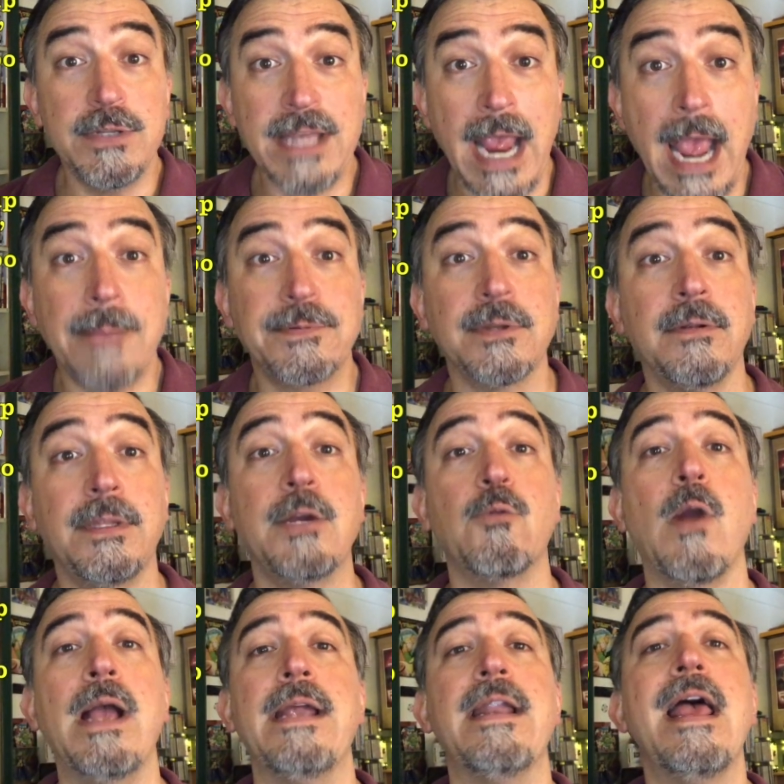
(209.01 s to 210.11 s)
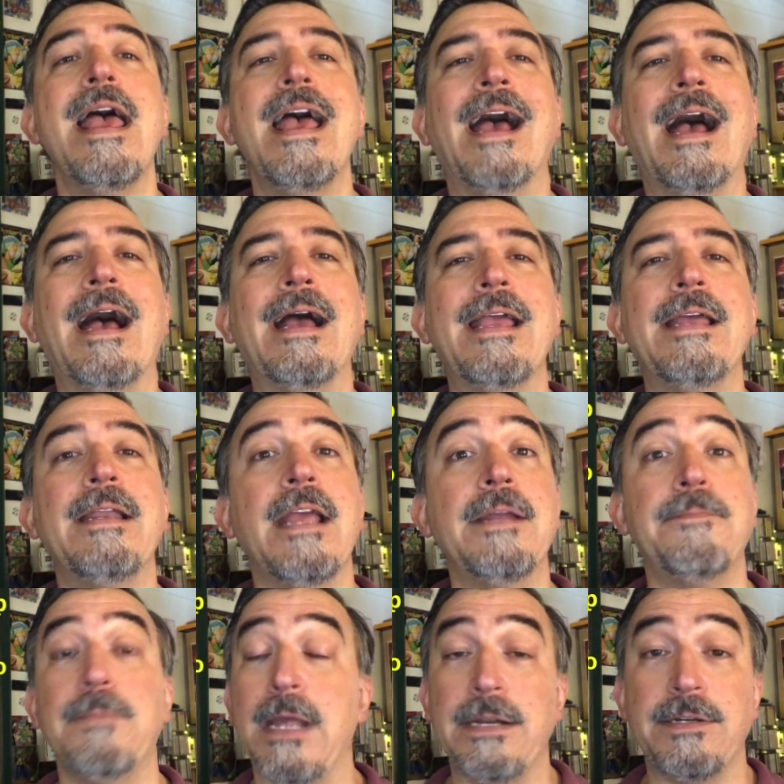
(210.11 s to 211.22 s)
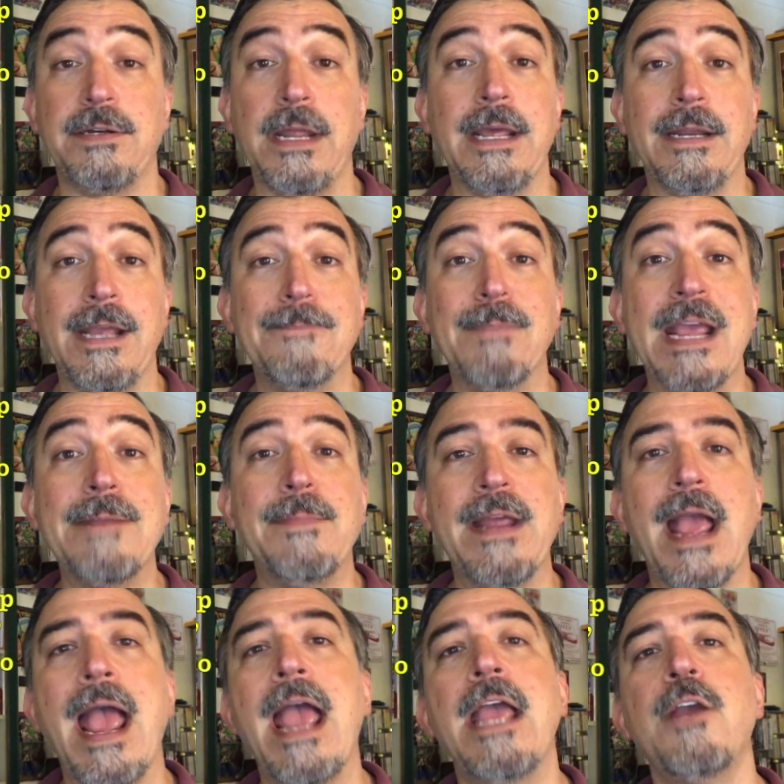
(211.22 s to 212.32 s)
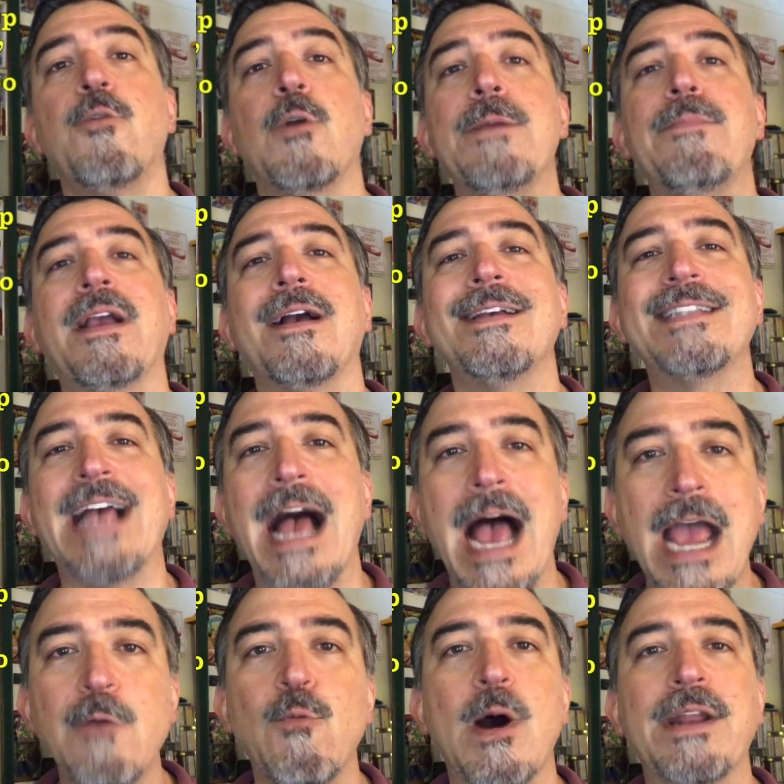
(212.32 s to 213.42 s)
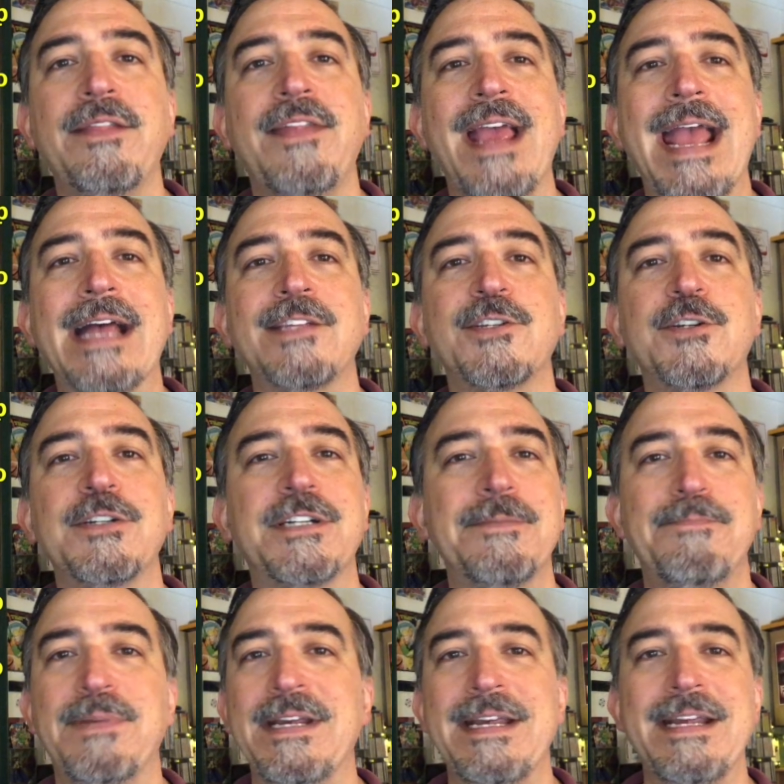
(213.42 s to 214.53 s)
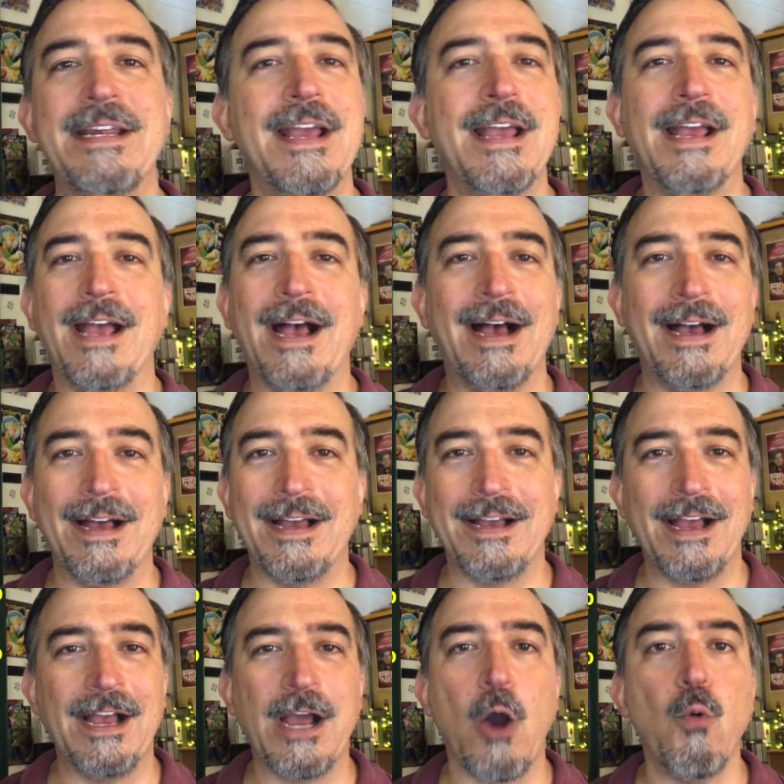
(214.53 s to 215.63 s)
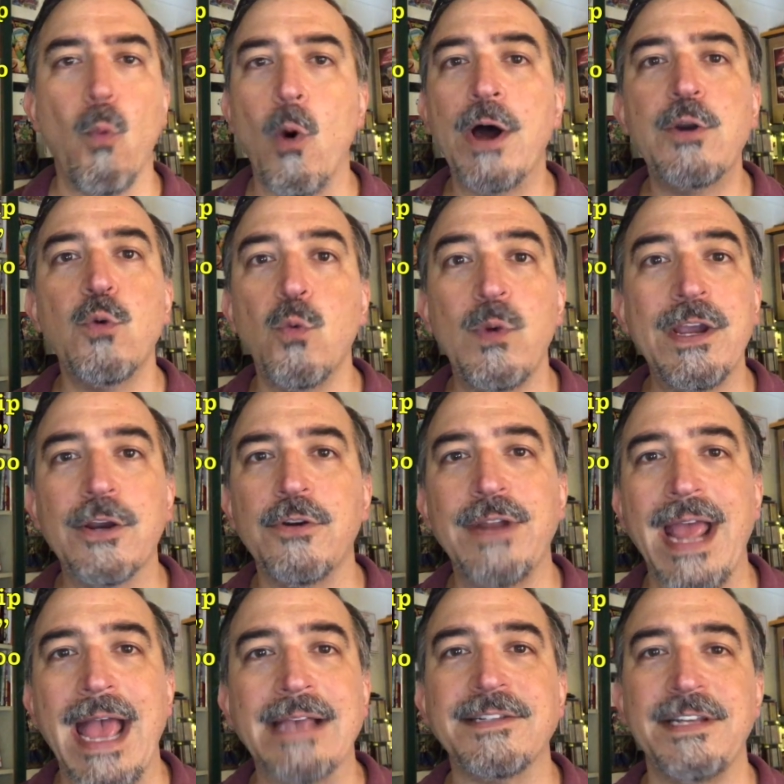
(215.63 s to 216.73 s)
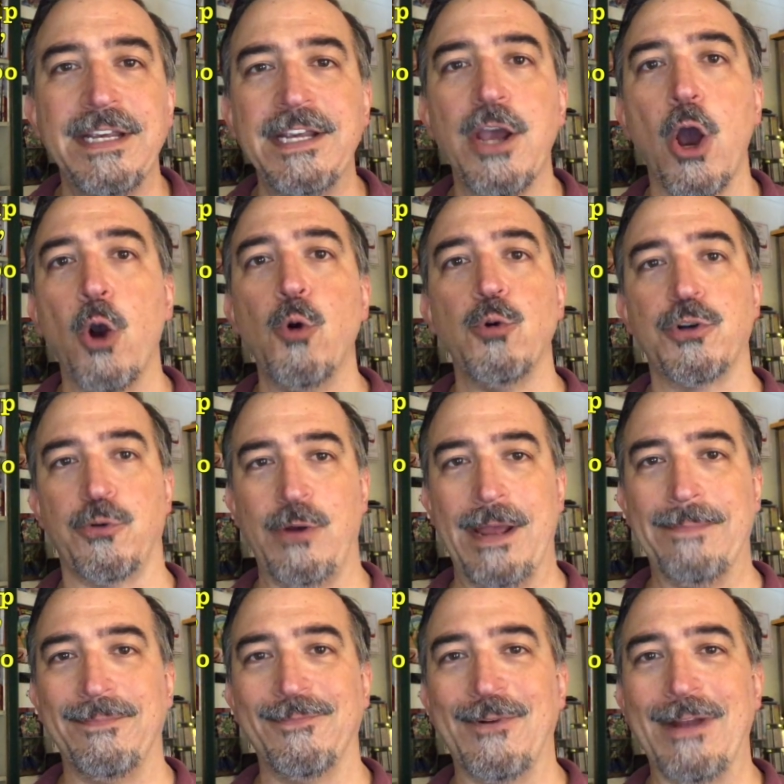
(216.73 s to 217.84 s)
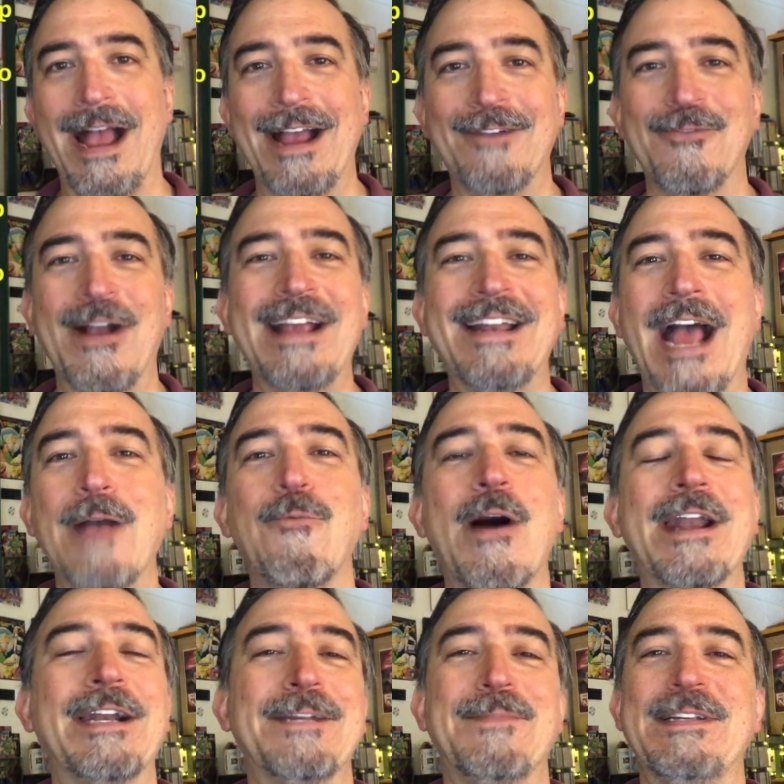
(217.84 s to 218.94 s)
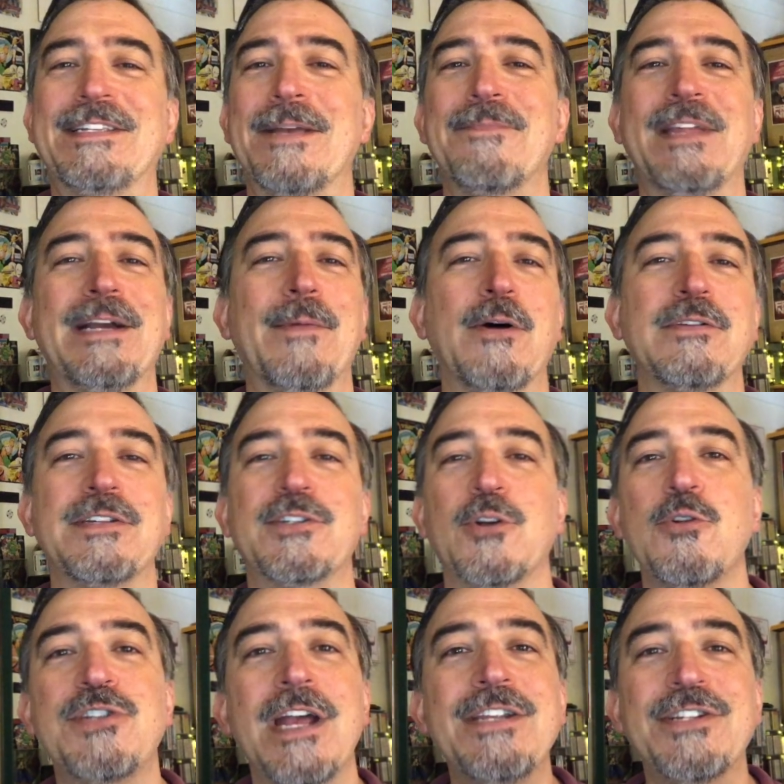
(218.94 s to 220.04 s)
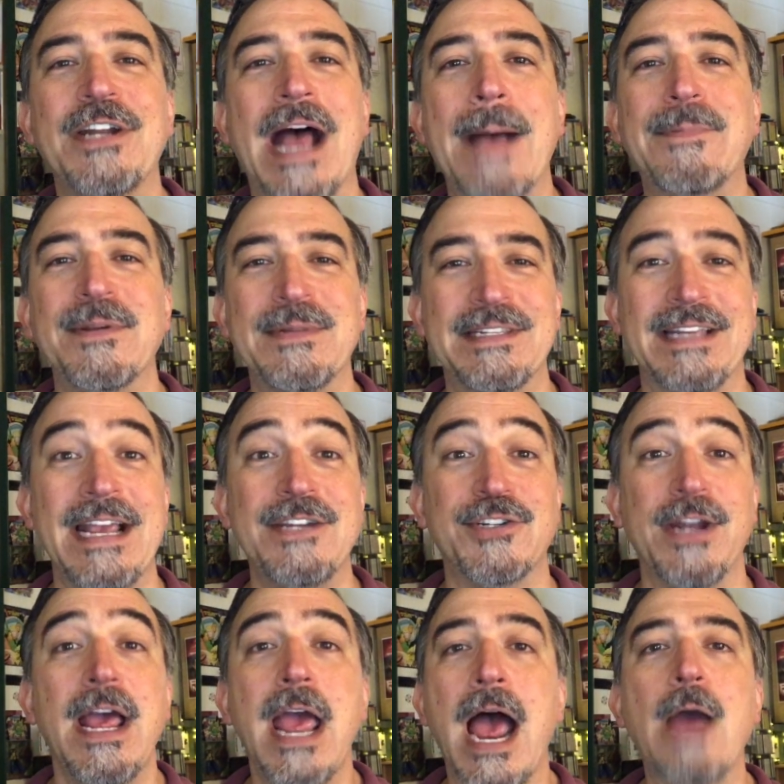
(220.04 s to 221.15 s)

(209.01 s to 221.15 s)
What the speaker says: absolutely right. It made me angry because I wanted the answer to be a one weird SEO trip, right? I wanted it to be something about search engine optimization.